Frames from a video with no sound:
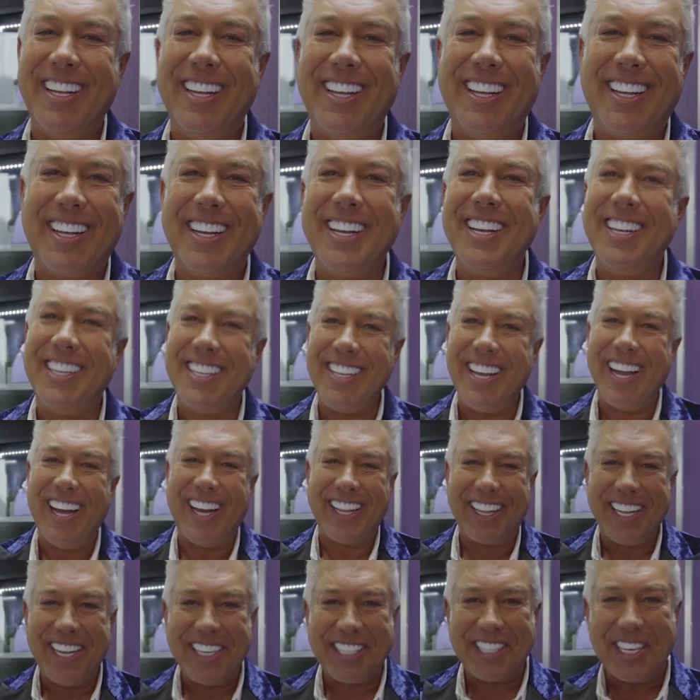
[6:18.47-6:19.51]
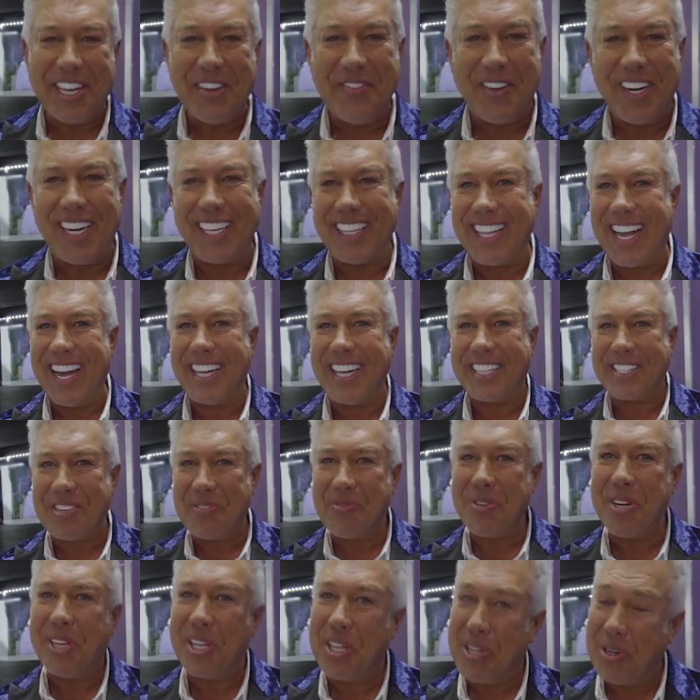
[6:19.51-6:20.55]
Okay. Yeah, let's leave it at that. Some
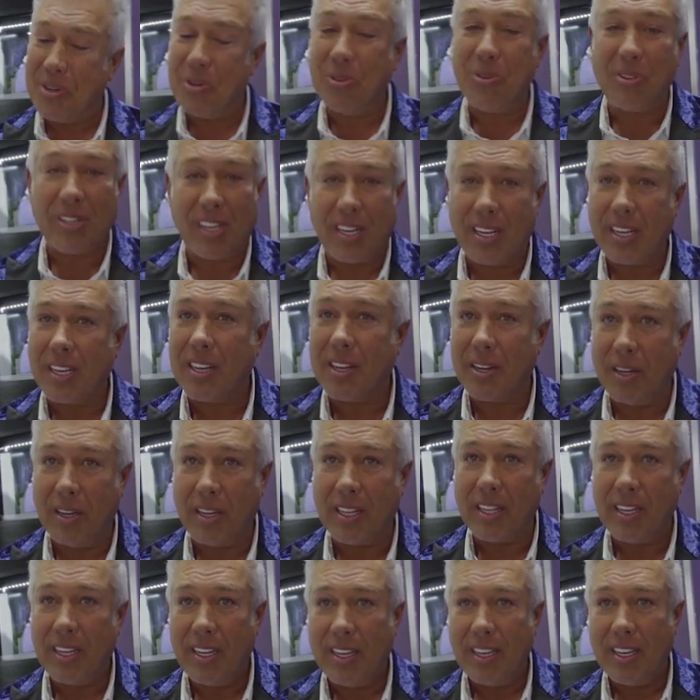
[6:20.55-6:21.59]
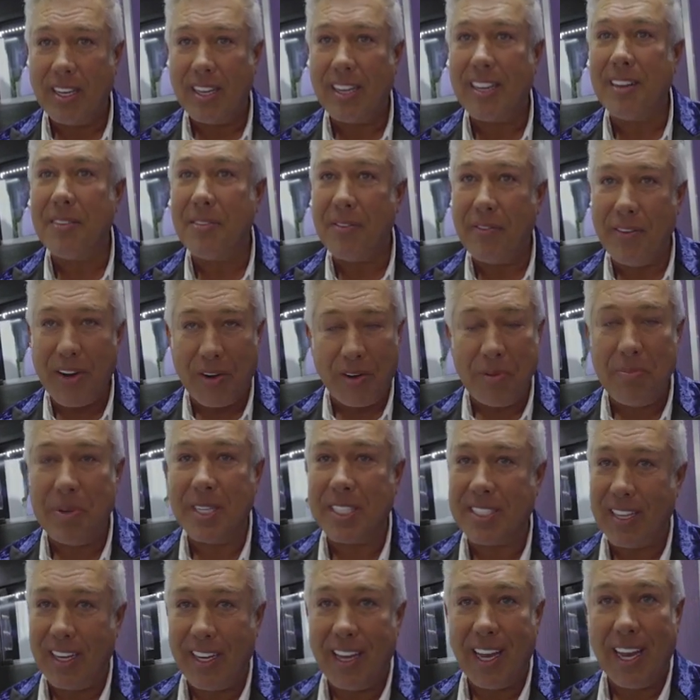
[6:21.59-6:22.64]
really cool. You've been a busy cool, boy though, haven't you? Very
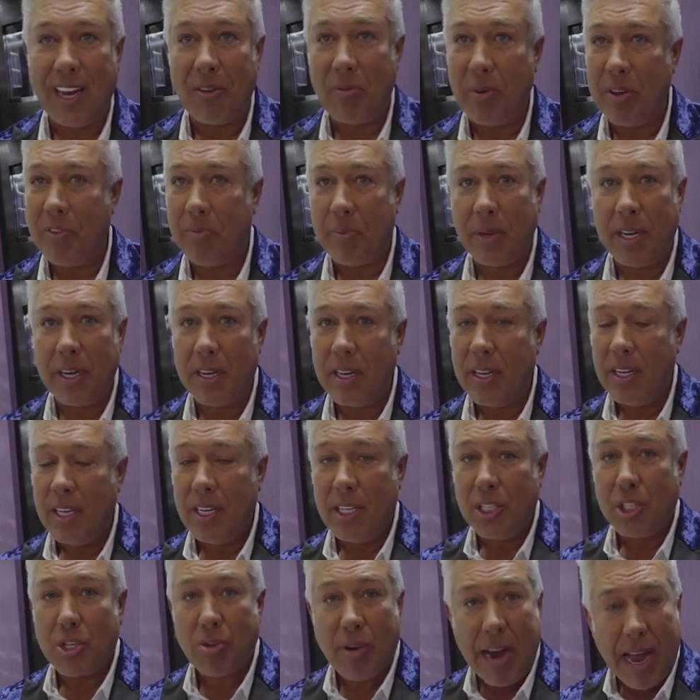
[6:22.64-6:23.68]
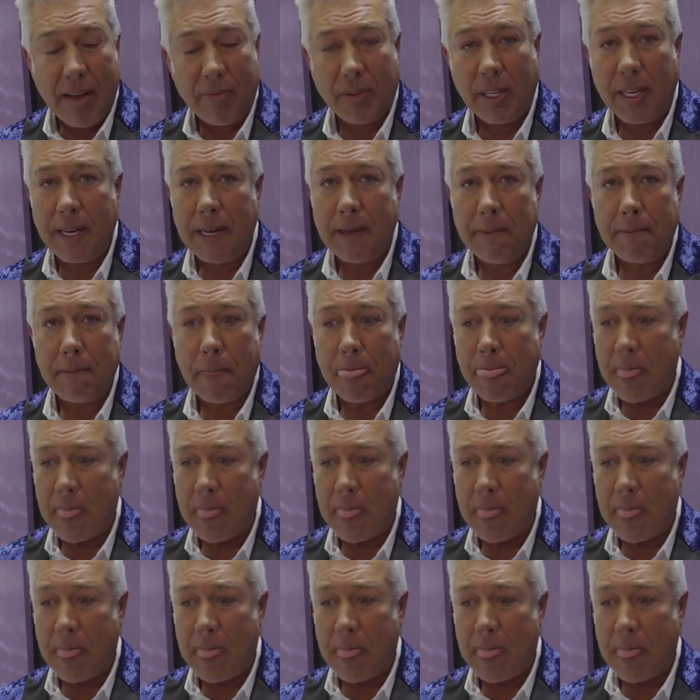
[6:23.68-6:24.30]
busy. Yeah, we've been traveling.